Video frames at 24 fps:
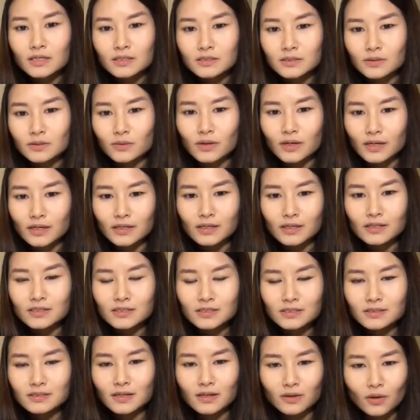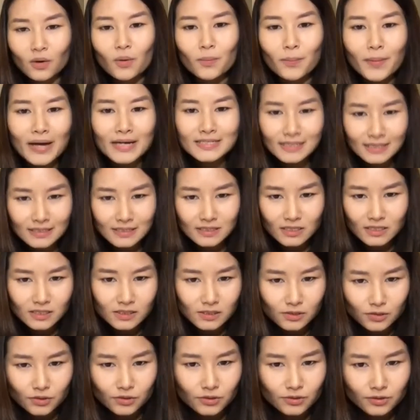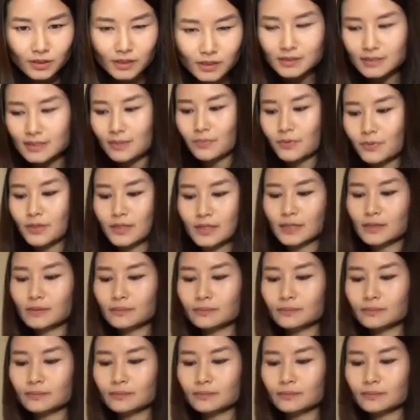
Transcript: So it is a lot better just to cook it separately.